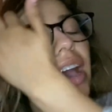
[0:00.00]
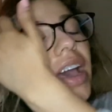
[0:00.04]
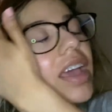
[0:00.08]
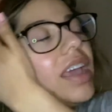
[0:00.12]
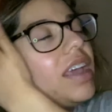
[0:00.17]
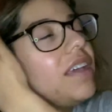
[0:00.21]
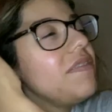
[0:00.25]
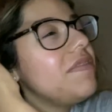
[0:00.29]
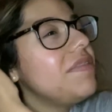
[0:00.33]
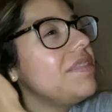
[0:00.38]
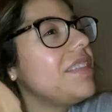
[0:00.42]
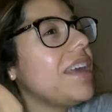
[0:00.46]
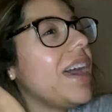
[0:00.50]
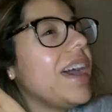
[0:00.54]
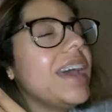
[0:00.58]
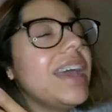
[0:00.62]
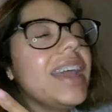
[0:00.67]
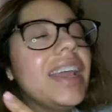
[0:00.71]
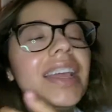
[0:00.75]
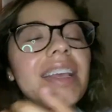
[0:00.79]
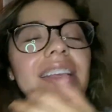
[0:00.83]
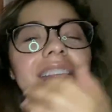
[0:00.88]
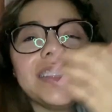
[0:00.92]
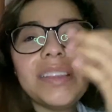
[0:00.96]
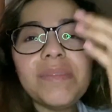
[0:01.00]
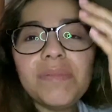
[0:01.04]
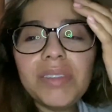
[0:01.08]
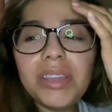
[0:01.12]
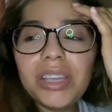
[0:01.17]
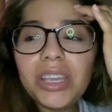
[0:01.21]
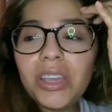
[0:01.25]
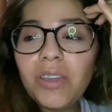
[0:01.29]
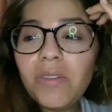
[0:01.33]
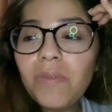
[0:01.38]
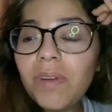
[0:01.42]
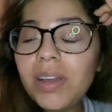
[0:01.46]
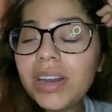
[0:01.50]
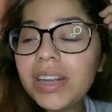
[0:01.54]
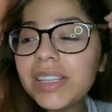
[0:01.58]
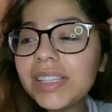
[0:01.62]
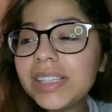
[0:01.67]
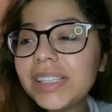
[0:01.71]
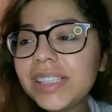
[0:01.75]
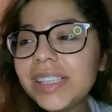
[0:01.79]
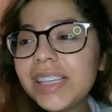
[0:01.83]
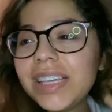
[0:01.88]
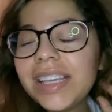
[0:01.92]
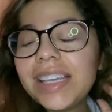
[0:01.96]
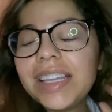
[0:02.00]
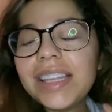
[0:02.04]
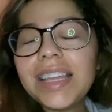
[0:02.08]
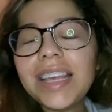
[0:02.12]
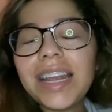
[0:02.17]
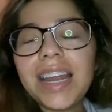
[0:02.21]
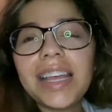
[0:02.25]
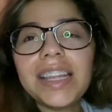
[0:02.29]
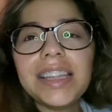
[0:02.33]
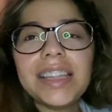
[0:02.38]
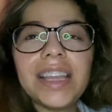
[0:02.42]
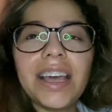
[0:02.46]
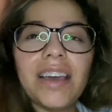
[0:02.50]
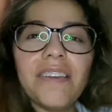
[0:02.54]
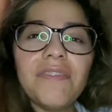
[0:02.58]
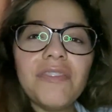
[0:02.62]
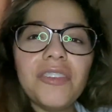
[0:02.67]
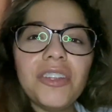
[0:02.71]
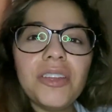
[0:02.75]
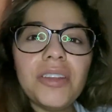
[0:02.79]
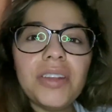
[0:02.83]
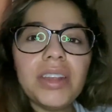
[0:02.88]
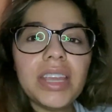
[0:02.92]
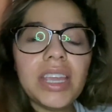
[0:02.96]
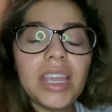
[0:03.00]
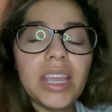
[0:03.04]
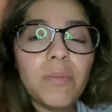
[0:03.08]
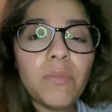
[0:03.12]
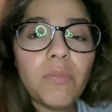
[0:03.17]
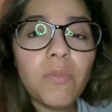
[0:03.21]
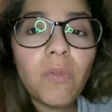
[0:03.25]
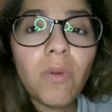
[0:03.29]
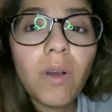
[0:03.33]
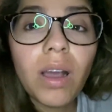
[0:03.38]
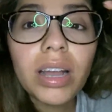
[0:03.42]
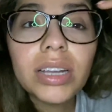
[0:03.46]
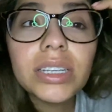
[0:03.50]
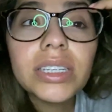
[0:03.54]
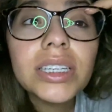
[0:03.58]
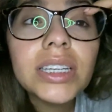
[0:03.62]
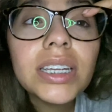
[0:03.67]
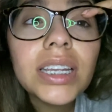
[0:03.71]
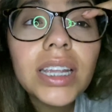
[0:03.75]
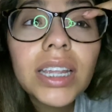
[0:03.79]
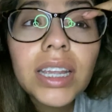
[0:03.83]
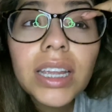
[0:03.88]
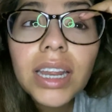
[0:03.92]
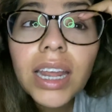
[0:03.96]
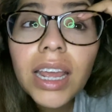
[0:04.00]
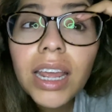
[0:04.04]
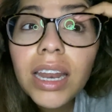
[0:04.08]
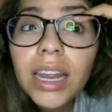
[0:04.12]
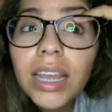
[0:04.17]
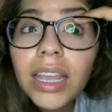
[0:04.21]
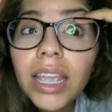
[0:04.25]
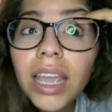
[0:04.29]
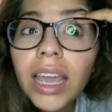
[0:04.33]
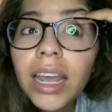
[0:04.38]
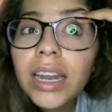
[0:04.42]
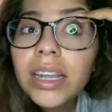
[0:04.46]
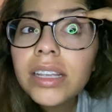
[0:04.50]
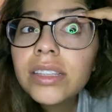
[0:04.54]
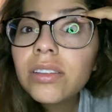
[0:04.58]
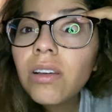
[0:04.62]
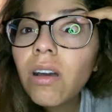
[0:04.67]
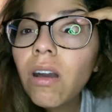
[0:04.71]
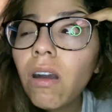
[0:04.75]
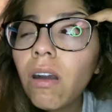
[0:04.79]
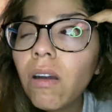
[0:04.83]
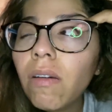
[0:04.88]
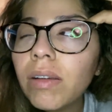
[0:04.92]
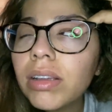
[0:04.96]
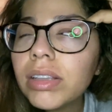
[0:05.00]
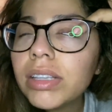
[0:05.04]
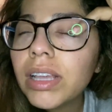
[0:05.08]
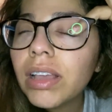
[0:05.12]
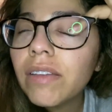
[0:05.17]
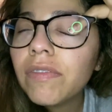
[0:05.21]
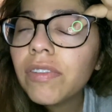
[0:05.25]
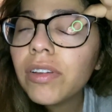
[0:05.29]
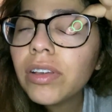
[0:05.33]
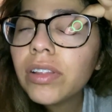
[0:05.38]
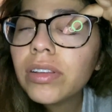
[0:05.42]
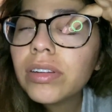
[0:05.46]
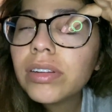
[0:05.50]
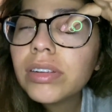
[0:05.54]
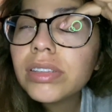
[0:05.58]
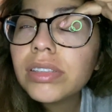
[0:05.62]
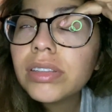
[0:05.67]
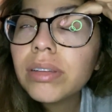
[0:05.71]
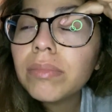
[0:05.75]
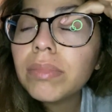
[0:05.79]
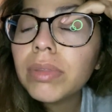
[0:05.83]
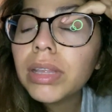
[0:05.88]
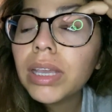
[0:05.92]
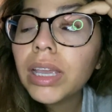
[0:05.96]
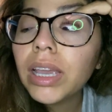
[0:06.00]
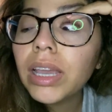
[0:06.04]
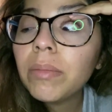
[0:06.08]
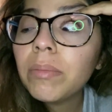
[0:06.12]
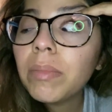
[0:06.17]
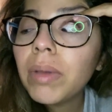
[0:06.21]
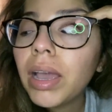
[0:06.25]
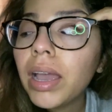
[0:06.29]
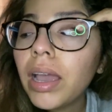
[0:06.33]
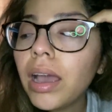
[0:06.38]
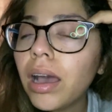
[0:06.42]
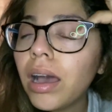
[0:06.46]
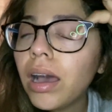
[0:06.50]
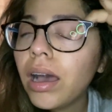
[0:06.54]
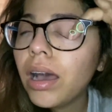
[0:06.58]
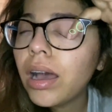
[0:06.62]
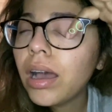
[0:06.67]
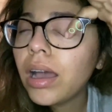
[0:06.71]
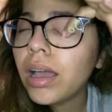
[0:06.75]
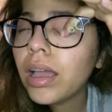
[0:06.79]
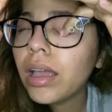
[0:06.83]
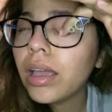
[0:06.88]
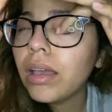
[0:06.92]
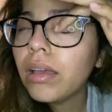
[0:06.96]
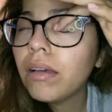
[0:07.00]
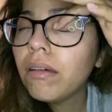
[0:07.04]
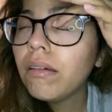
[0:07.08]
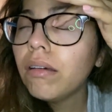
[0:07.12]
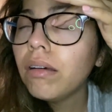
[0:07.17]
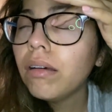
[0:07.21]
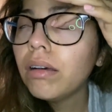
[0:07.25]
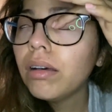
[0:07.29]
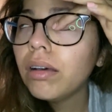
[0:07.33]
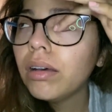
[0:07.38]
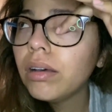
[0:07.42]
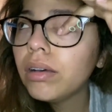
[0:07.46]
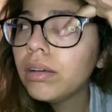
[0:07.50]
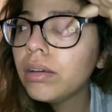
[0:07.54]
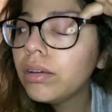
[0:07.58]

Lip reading: if that is something you want to see, then I'd love for you to keep watching. And again, as always, I feel there's something in my eye. Ugh.